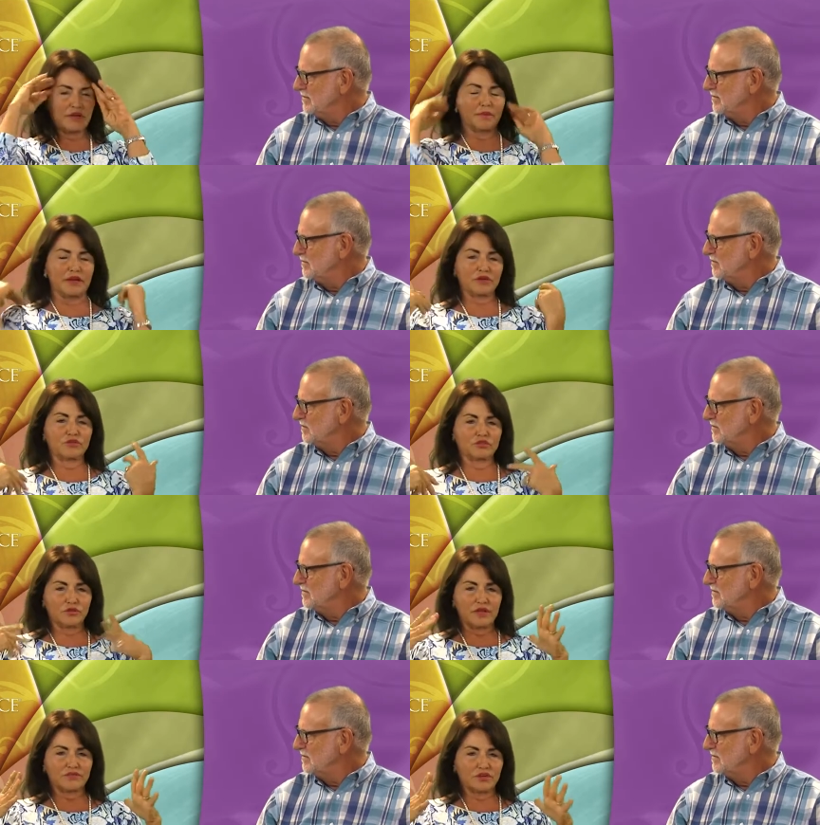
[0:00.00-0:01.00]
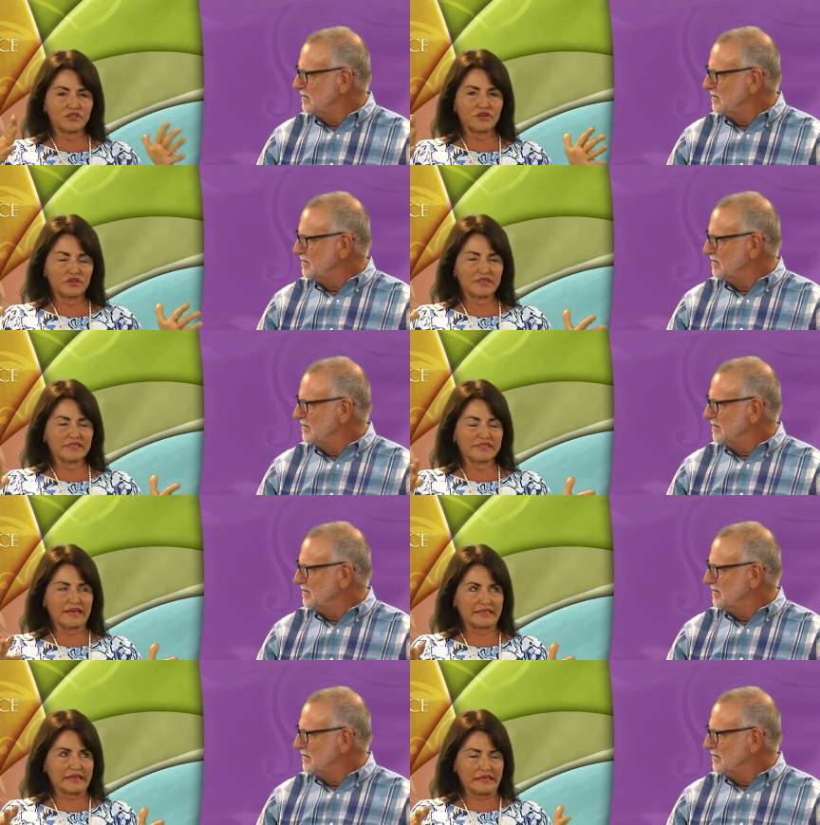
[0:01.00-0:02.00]
Speaker 1: in medical school after I started
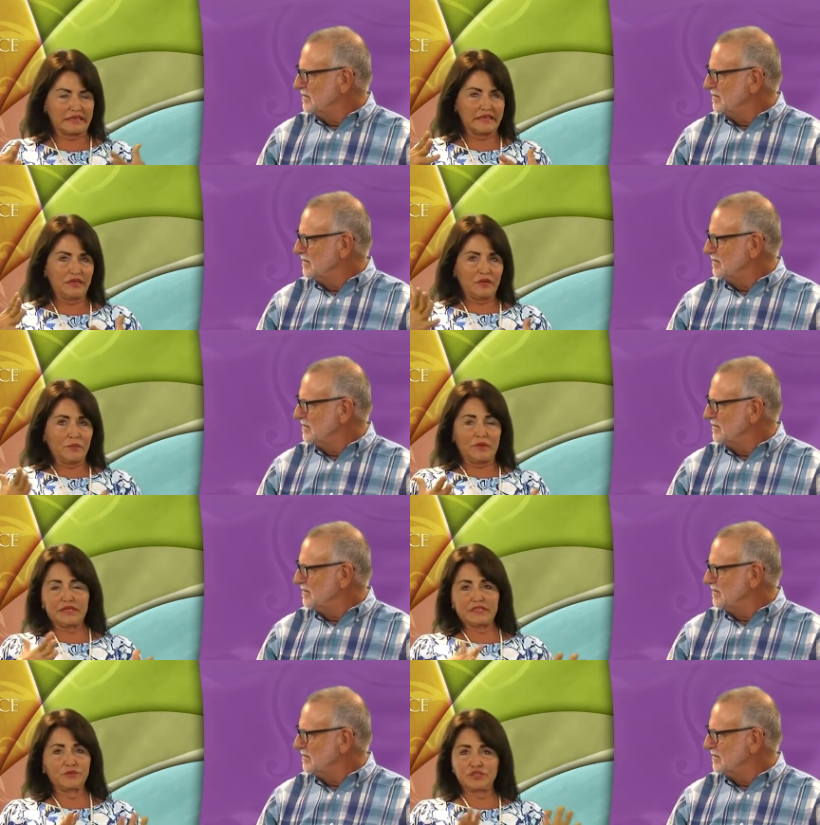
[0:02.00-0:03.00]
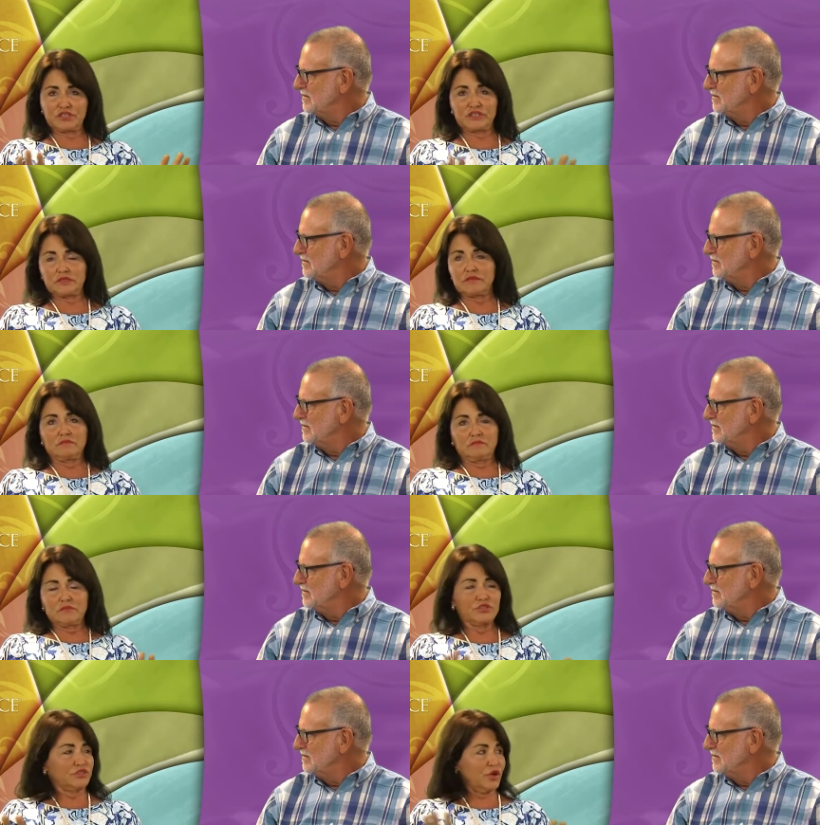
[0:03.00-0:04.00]
dissecting because it was just
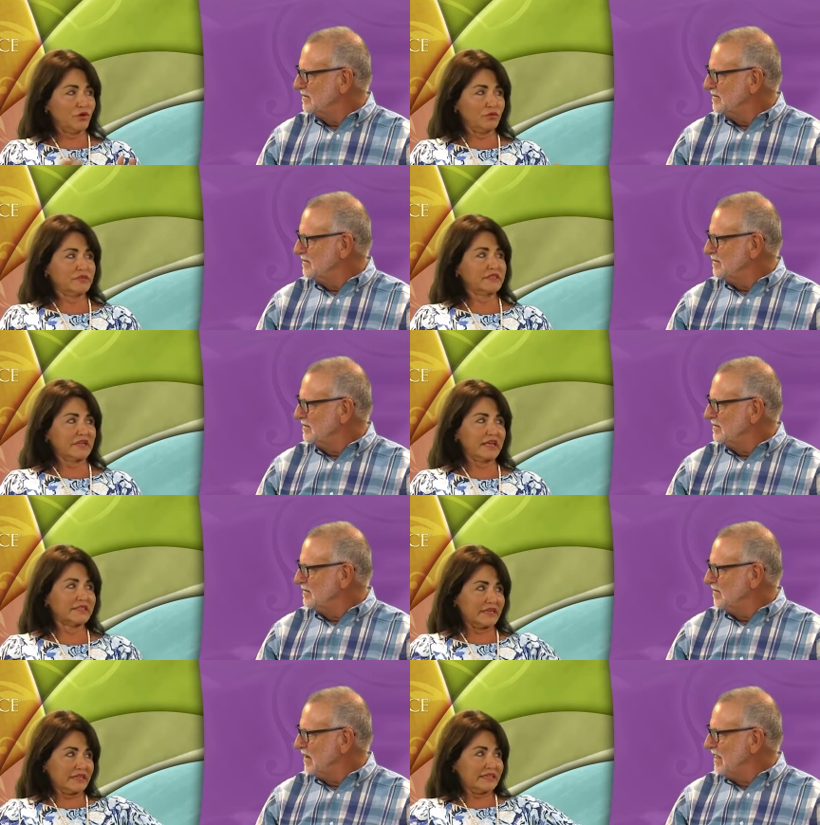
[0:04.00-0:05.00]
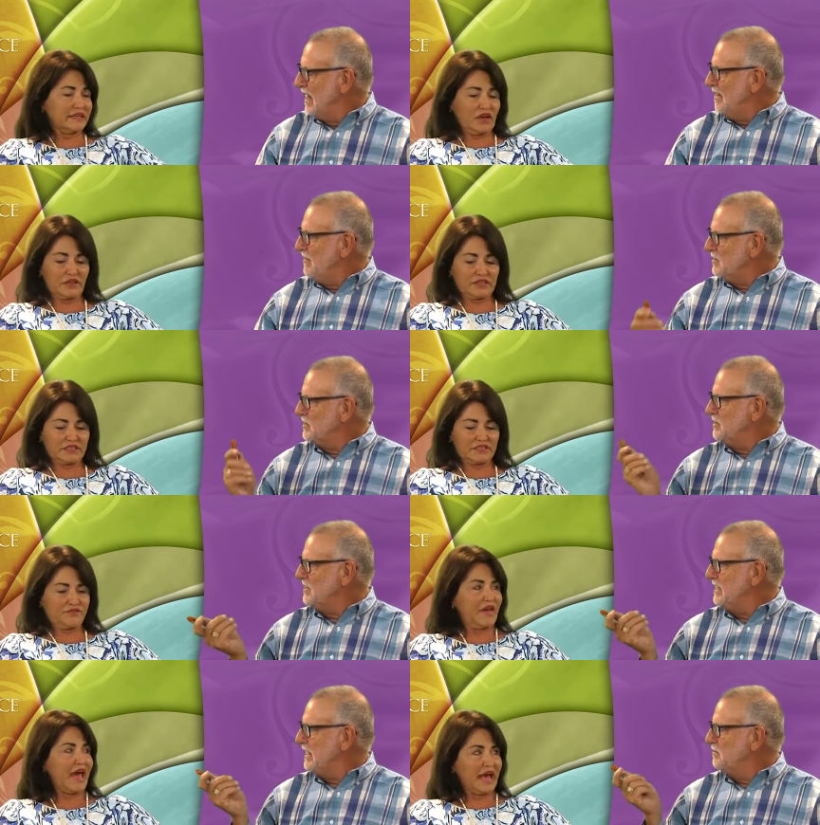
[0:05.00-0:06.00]
so disgusting to see I've all this
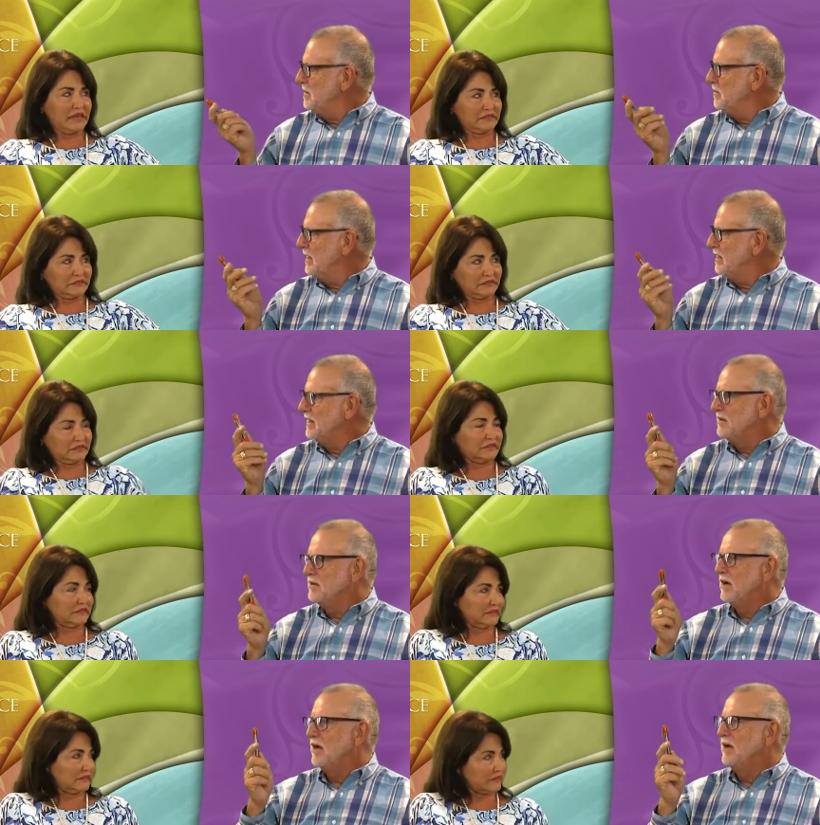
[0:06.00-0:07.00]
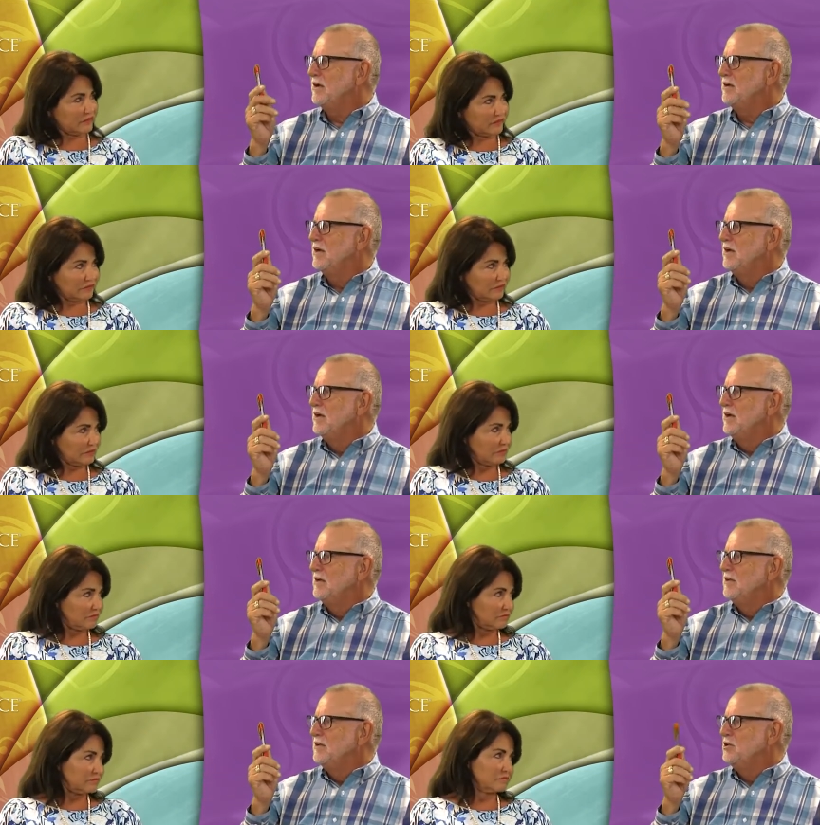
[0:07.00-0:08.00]
seen fat.
Speaker 2: Remember that that uh,
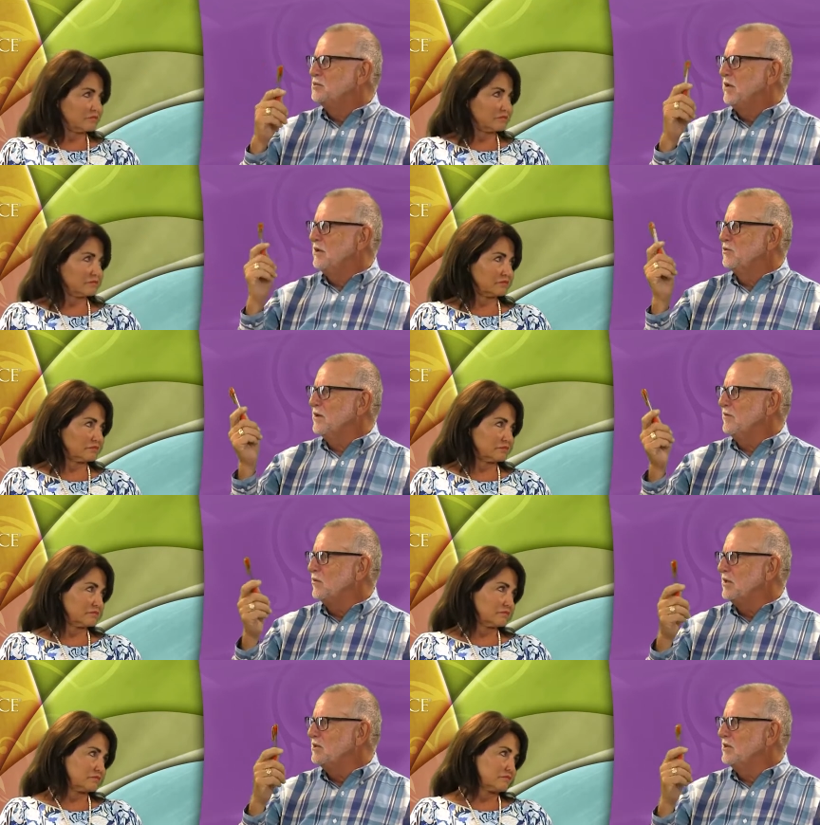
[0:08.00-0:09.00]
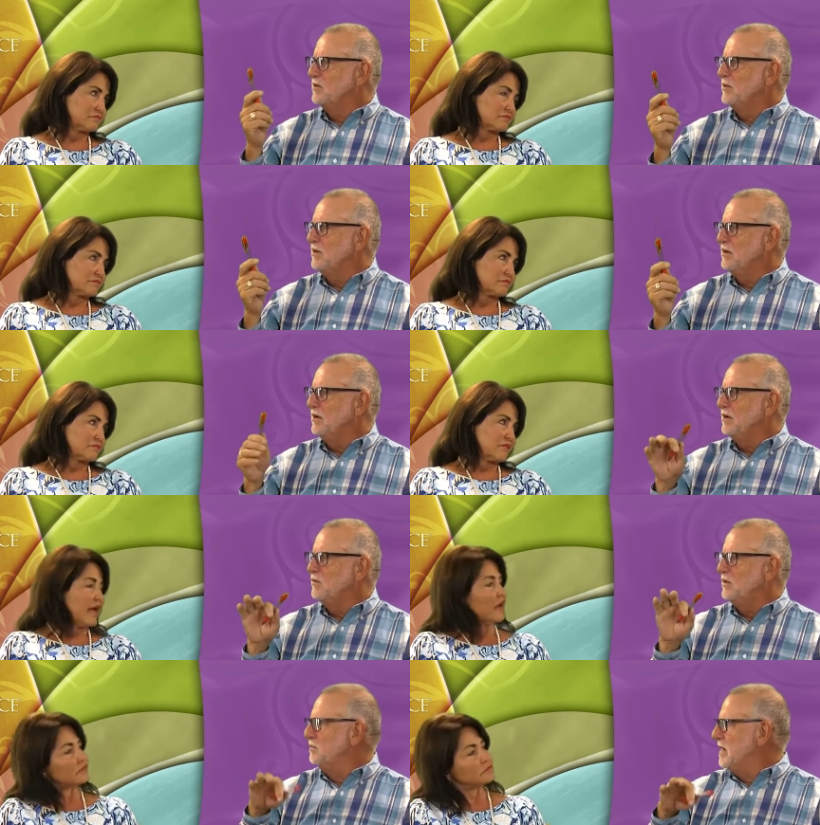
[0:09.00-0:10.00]
display that traveled around the country uh,
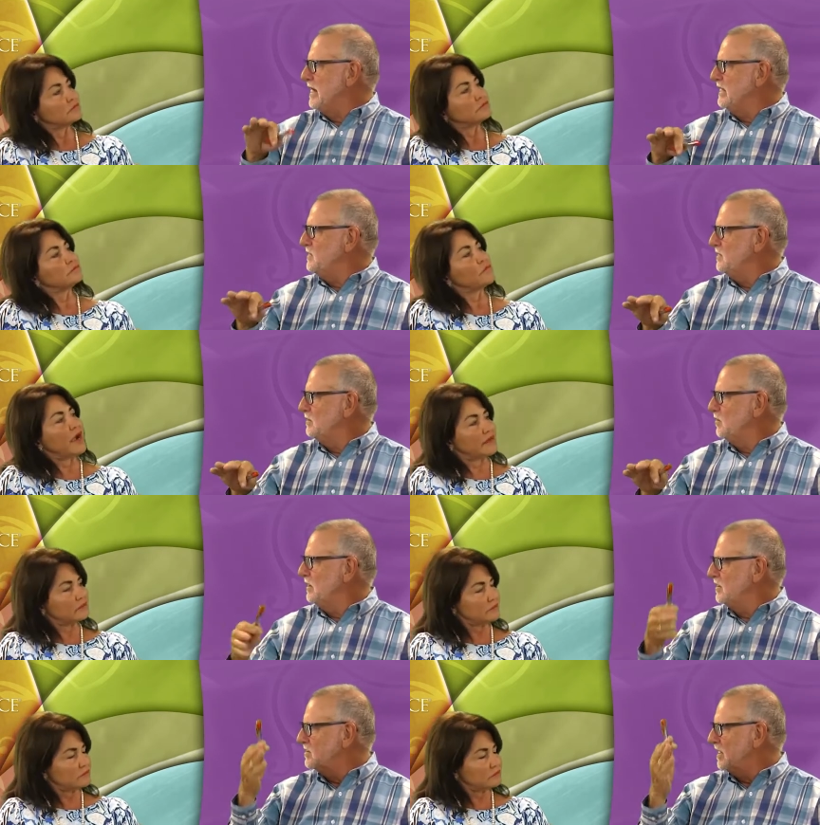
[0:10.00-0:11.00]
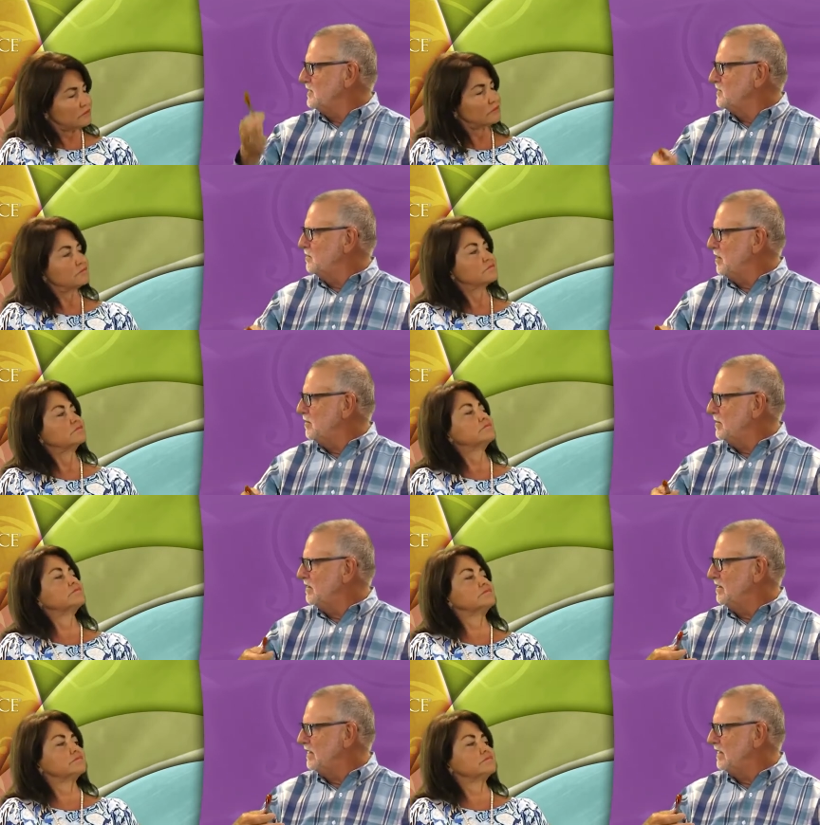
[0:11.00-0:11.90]
yeah. with bodies right. where they sliced them up and,